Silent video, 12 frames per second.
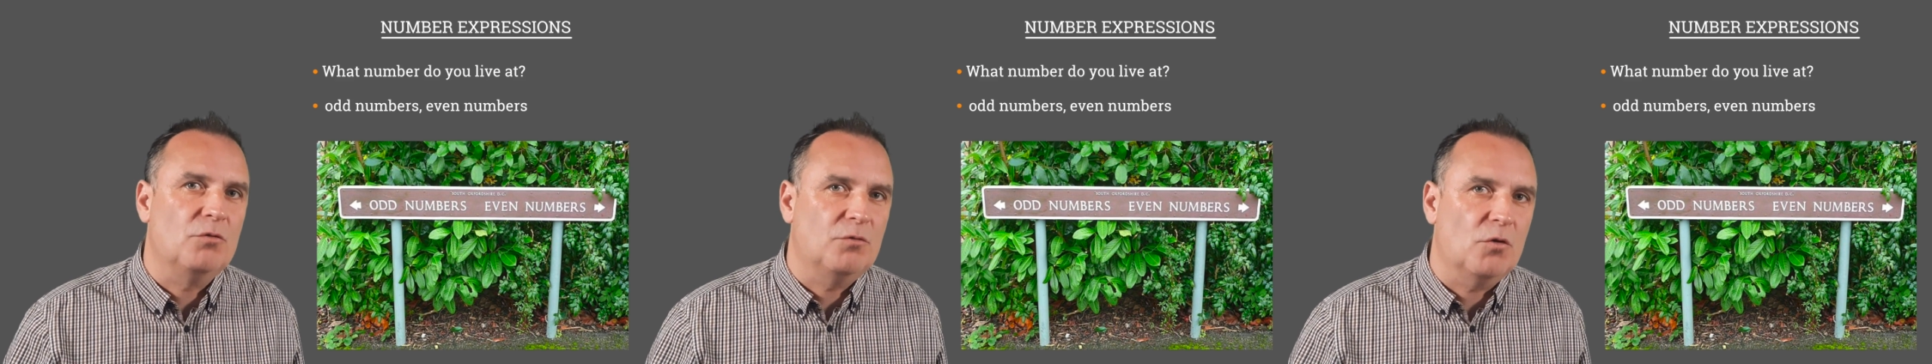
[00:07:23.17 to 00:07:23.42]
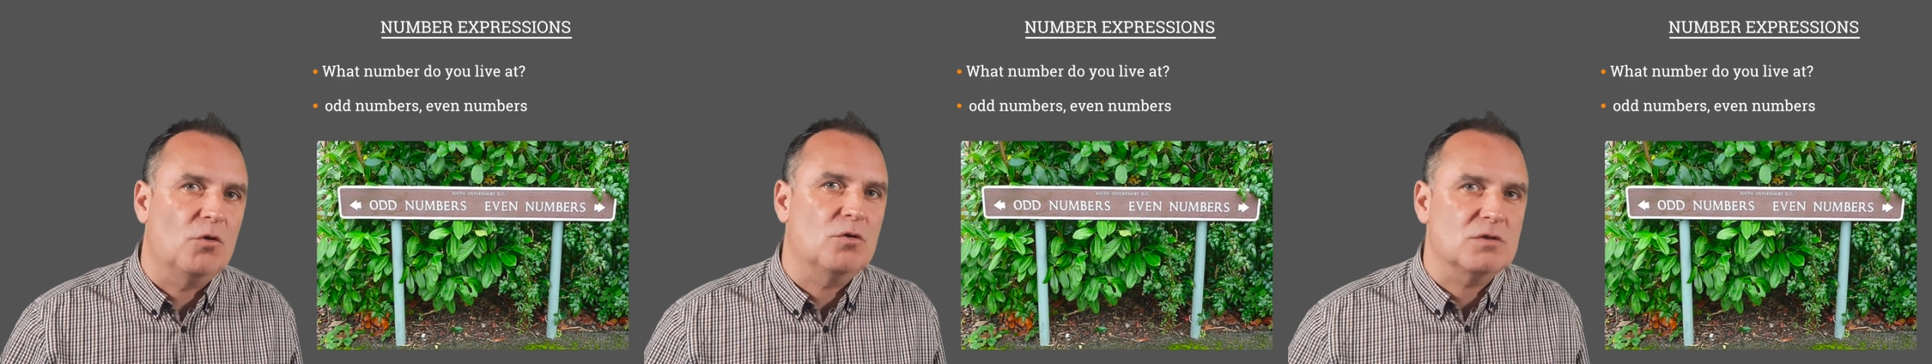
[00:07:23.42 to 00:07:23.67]

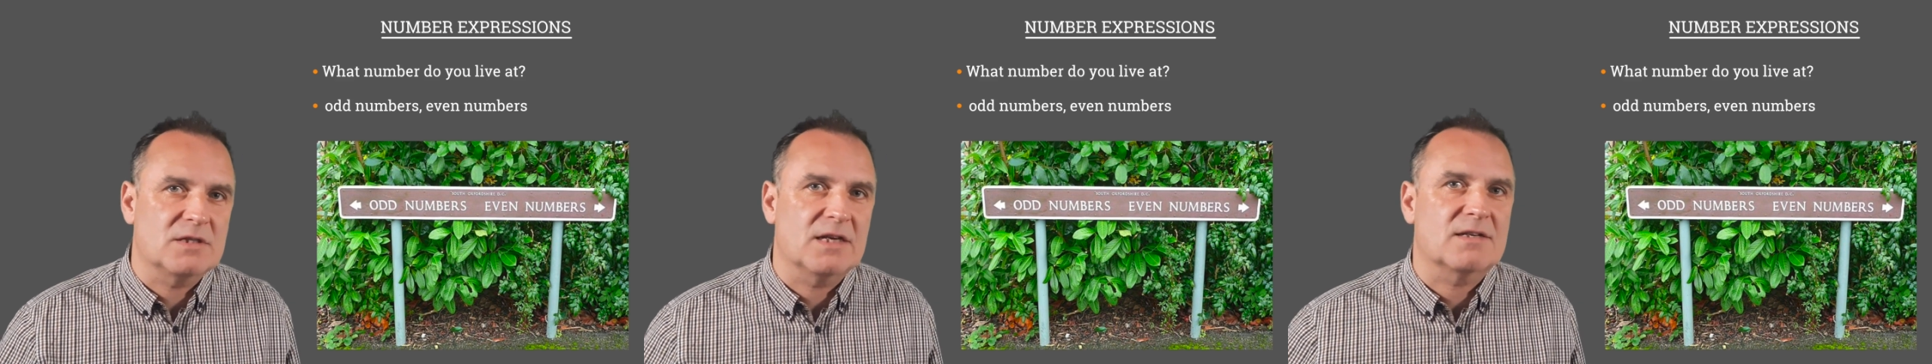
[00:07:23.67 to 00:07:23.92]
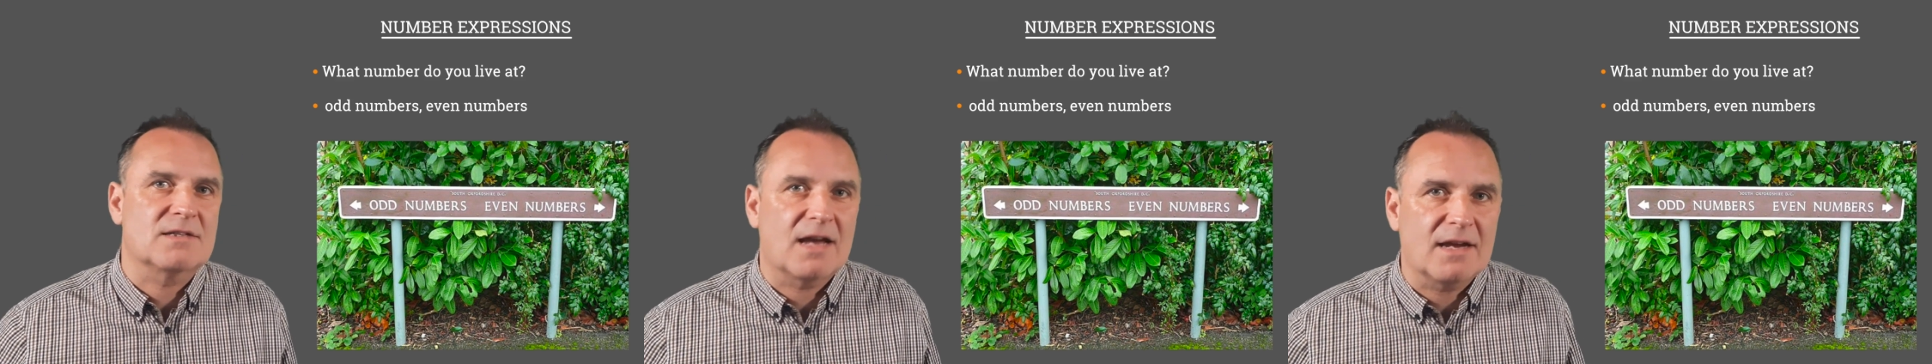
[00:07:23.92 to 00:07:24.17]
4,
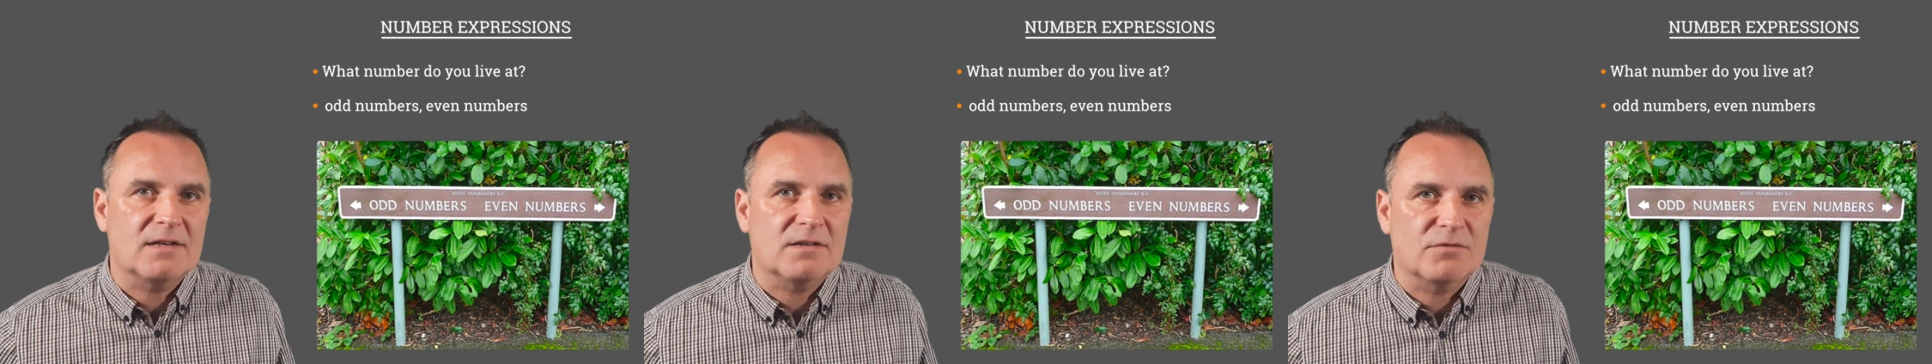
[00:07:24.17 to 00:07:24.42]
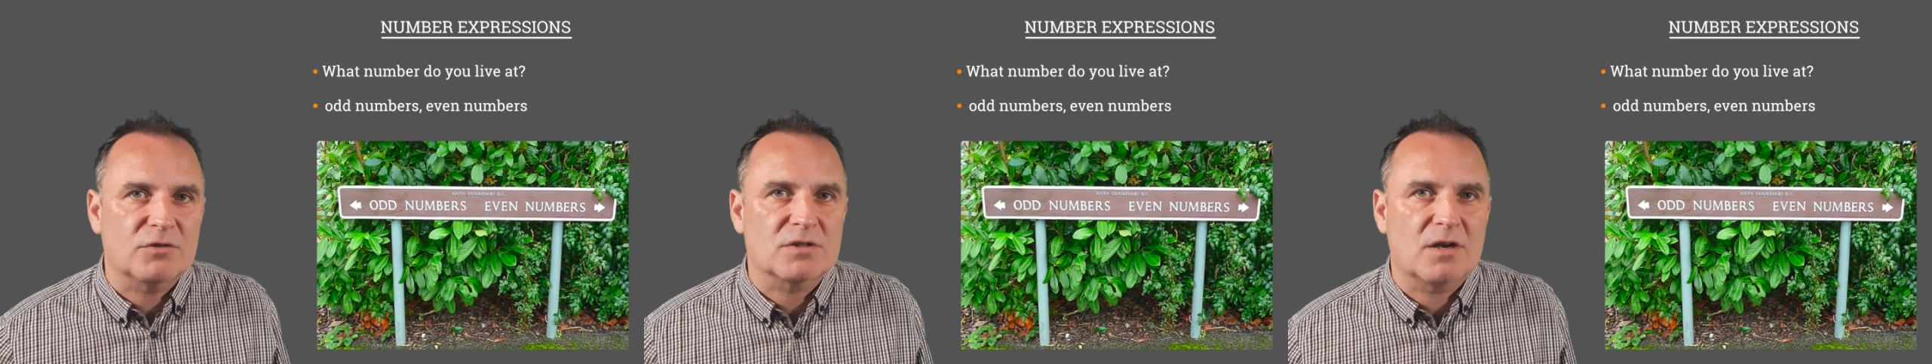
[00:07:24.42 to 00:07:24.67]
6, 8,
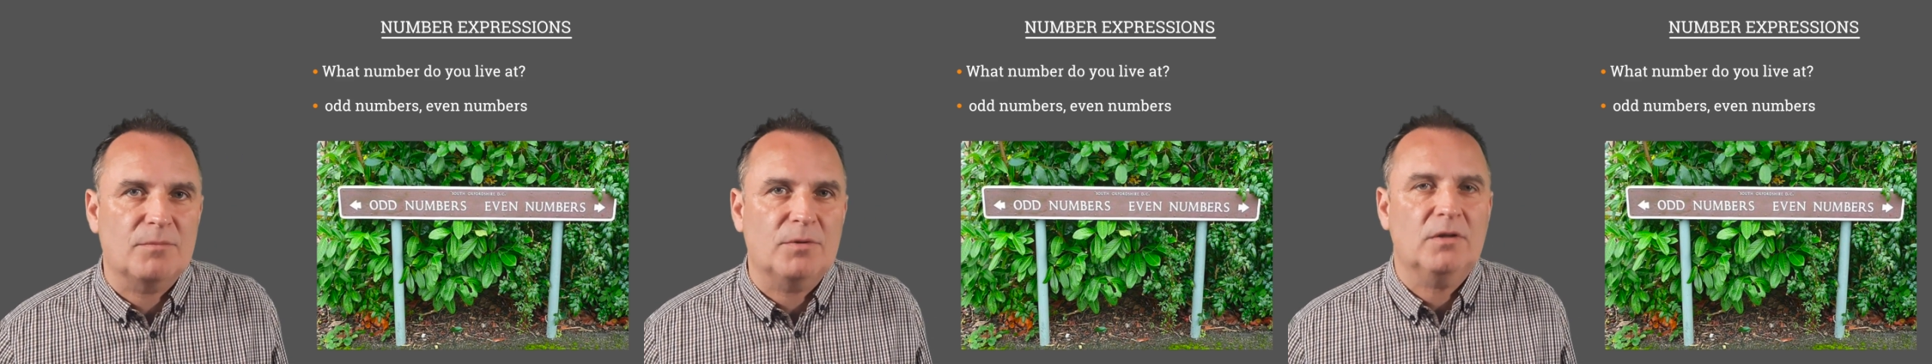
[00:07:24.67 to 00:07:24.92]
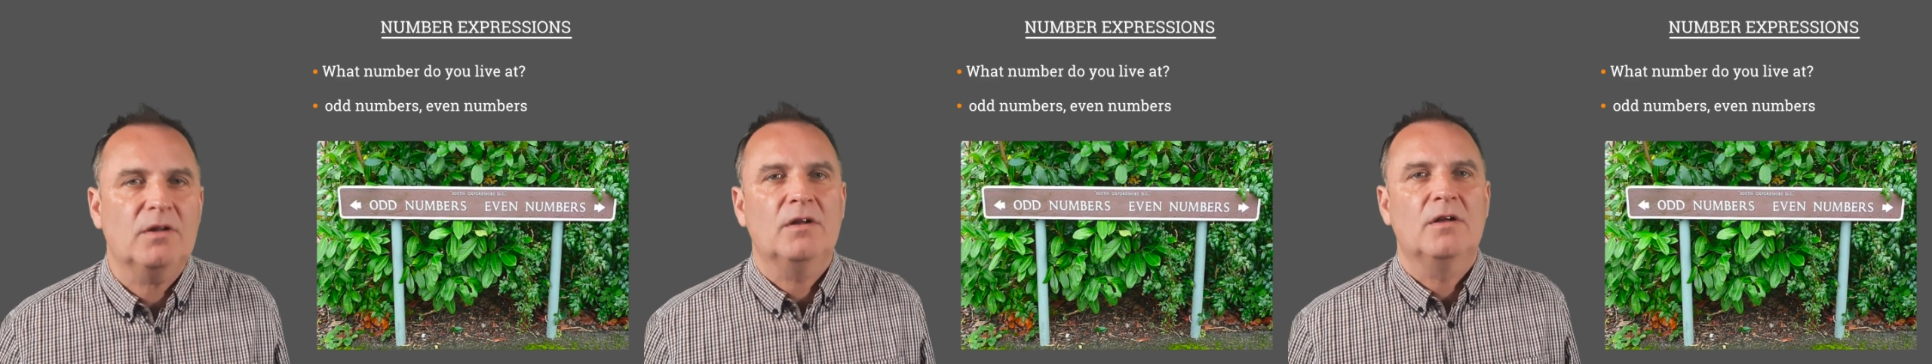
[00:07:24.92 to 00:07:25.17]
for
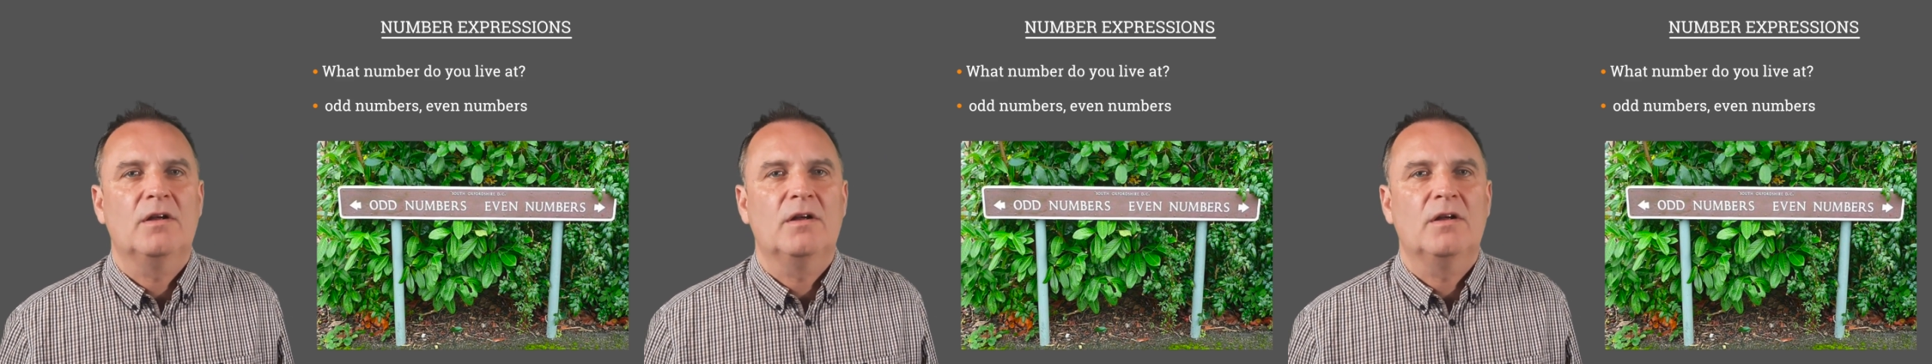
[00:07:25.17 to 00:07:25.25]
example.